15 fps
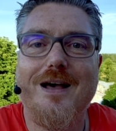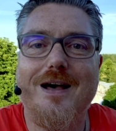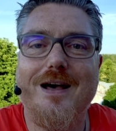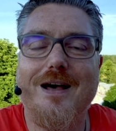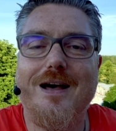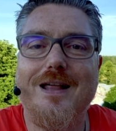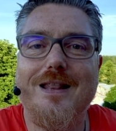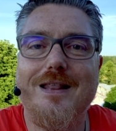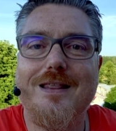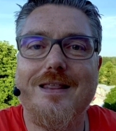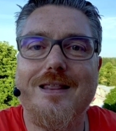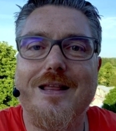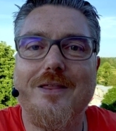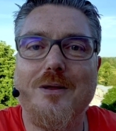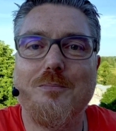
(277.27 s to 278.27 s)

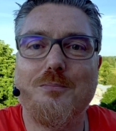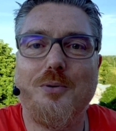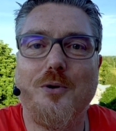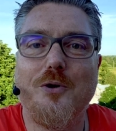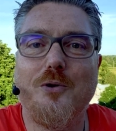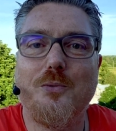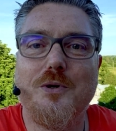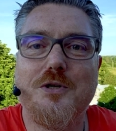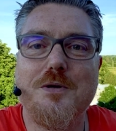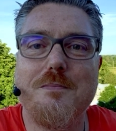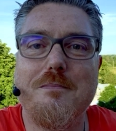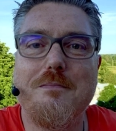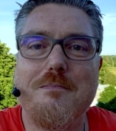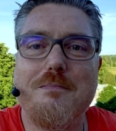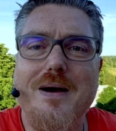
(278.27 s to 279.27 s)
Another point which
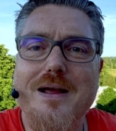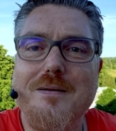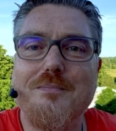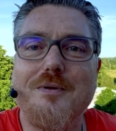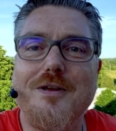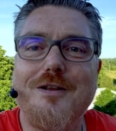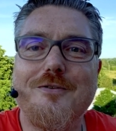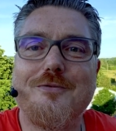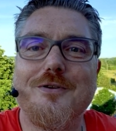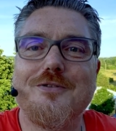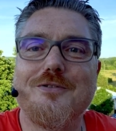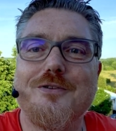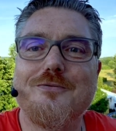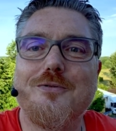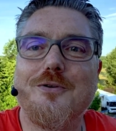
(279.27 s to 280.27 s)
might be
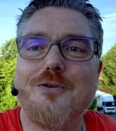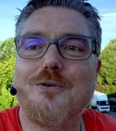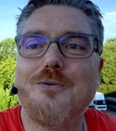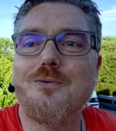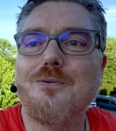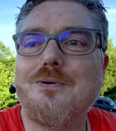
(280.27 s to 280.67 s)
interesting for you,